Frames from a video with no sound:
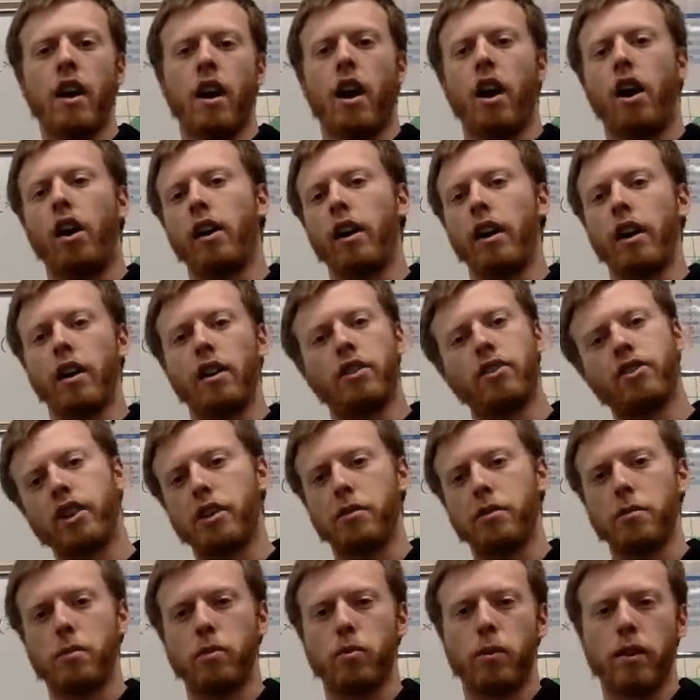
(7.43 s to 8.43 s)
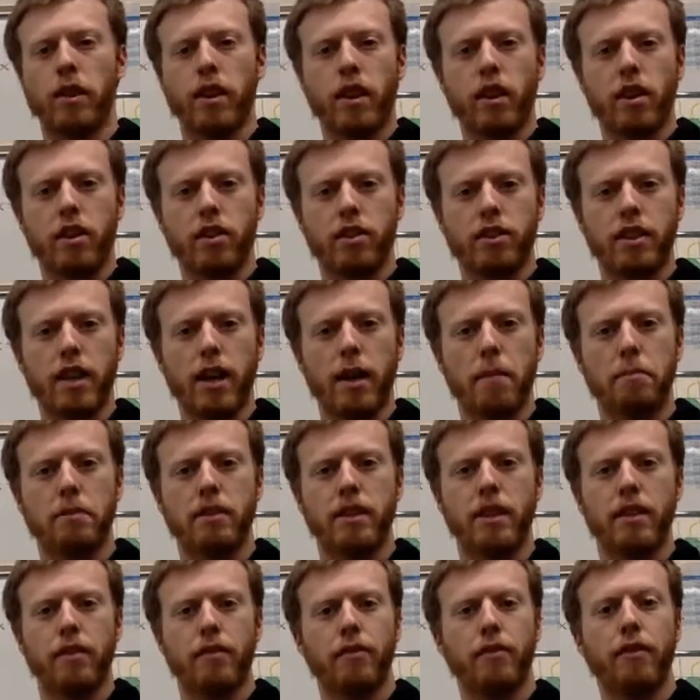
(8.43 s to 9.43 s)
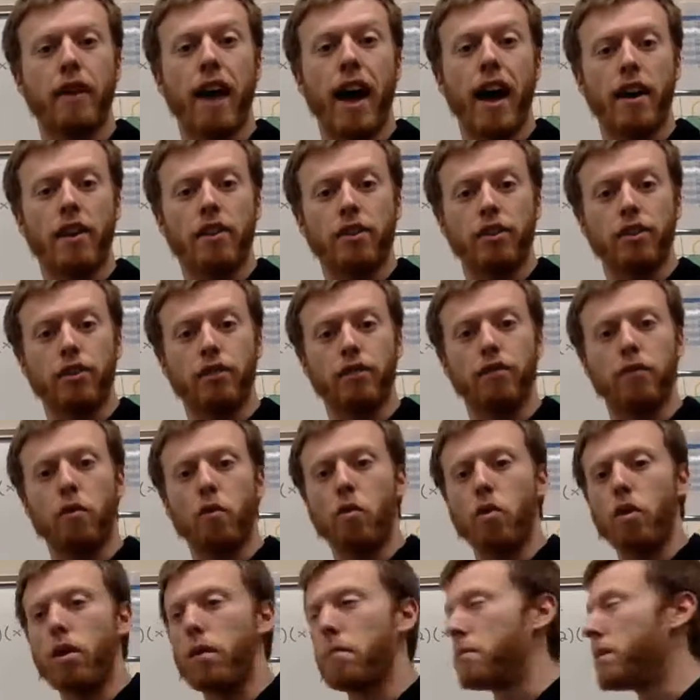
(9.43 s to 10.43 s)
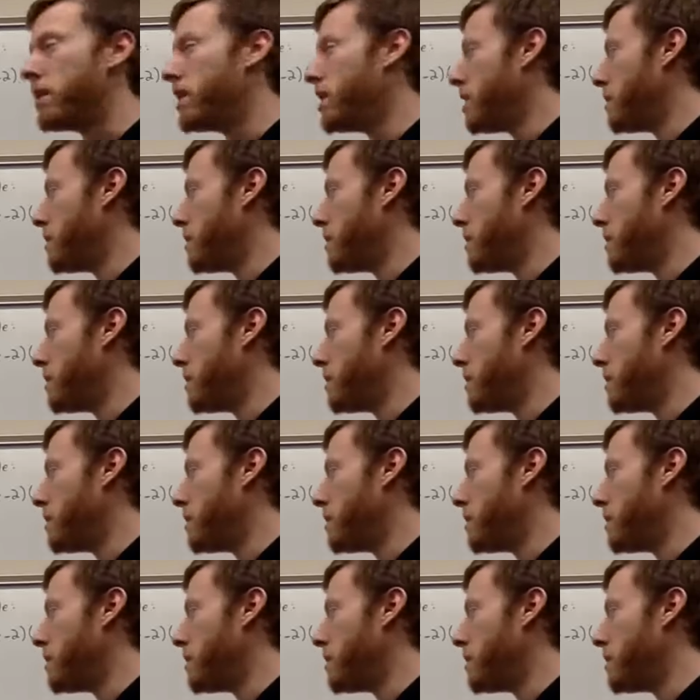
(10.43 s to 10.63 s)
All interchange between intercept and factored form,